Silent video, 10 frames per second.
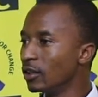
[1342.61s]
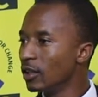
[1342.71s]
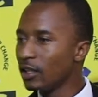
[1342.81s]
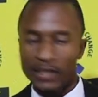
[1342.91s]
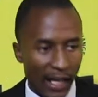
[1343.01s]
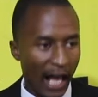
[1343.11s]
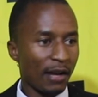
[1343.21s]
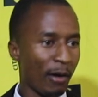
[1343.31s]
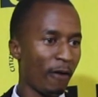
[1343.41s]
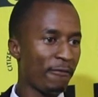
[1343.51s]
It's an
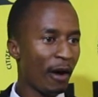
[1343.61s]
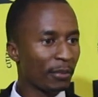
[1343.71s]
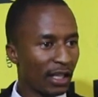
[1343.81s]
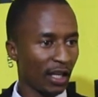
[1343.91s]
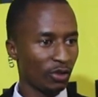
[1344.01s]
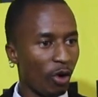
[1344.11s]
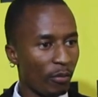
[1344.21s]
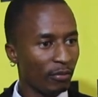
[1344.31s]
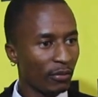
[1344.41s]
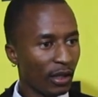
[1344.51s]
animal farm kingdom,
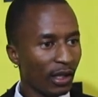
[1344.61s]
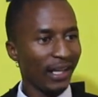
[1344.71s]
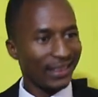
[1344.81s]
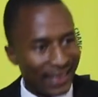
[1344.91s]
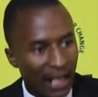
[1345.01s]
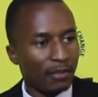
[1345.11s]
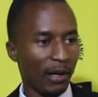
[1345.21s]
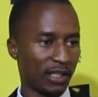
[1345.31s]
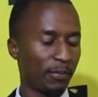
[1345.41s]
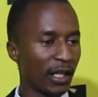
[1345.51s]
and that
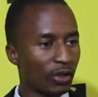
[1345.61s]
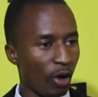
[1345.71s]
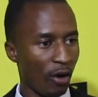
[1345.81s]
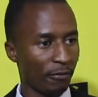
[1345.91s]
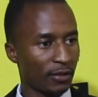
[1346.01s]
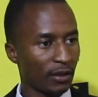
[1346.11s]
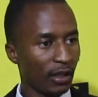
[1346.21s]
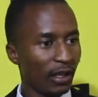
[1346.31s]
must be resolved.